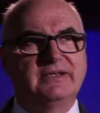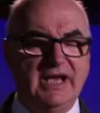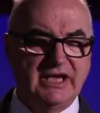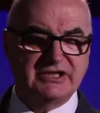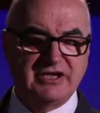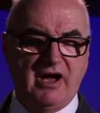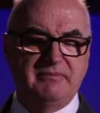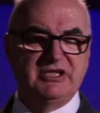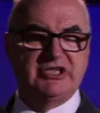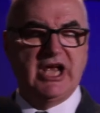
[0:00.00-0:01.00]
The next
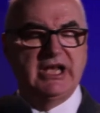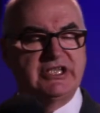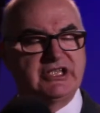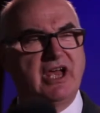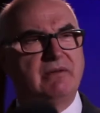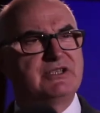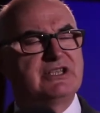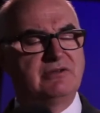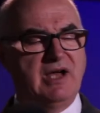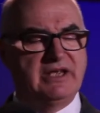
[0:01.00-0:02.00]
time the challenge comes
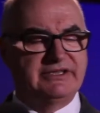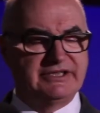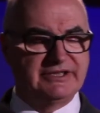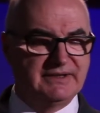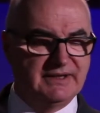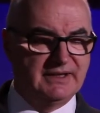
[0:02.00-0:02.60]
to us,